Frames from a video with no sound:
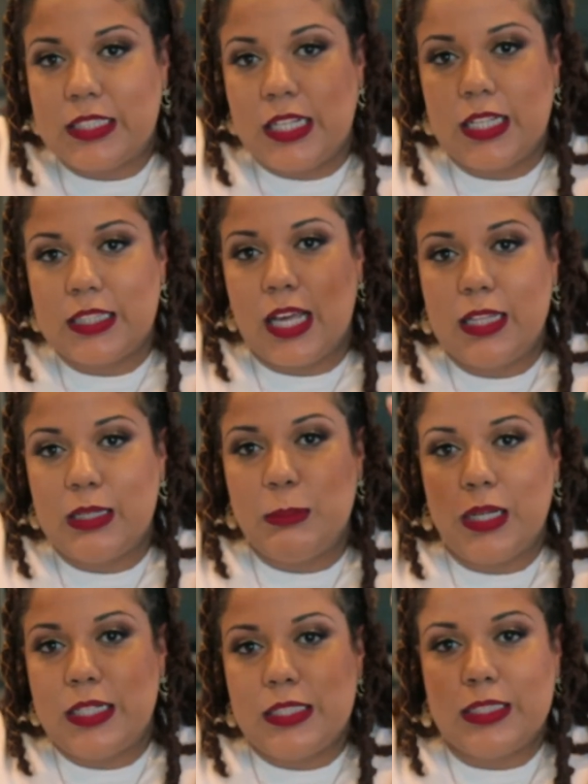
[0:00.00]
click that little
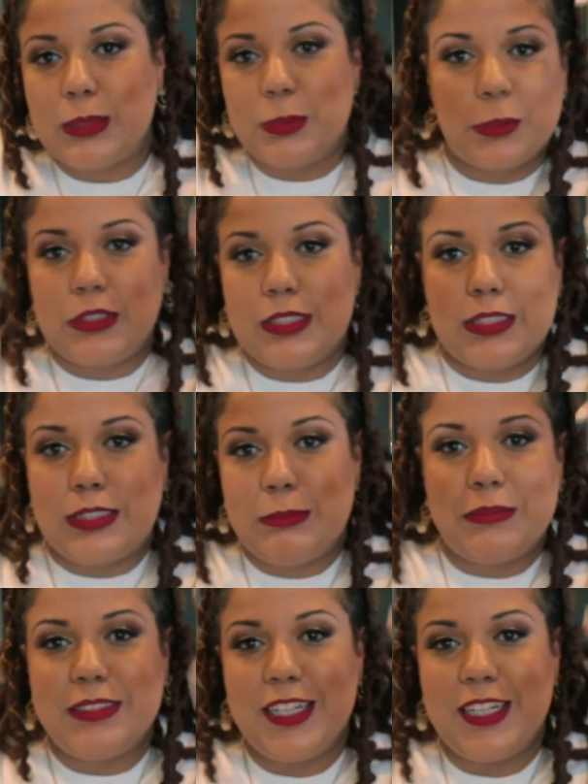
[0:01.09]
button and subscribe